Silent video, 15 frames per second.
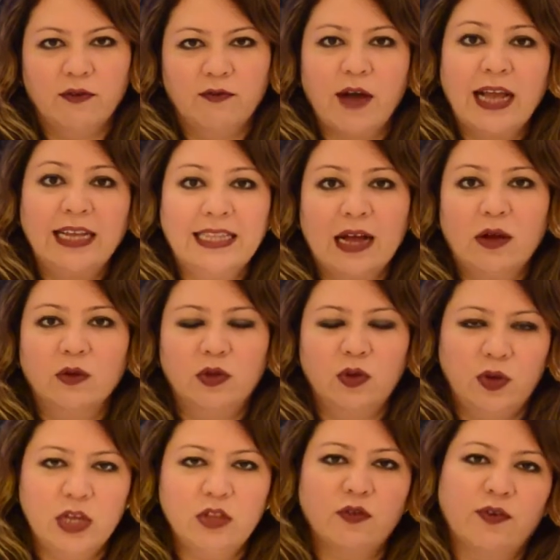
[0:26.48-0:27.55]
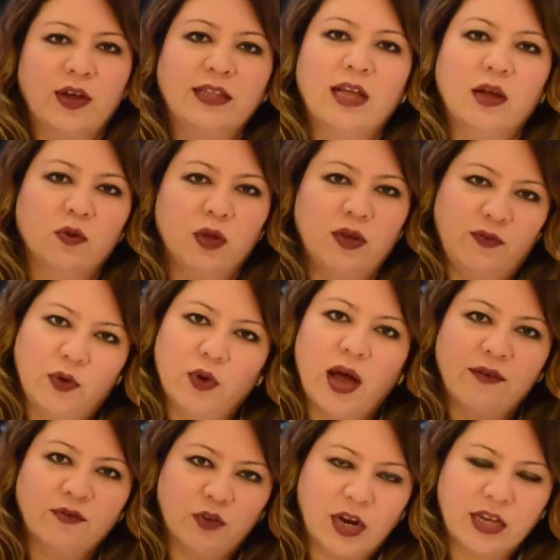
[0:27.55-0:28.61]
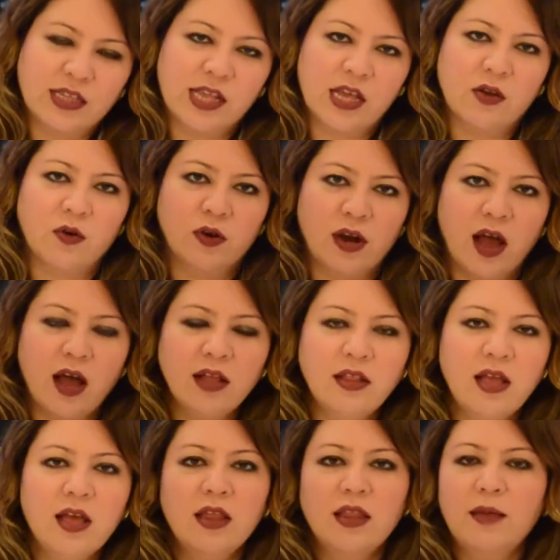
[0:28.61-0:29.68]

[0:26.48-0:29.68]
find out, you need to find out if you have dry skin or not.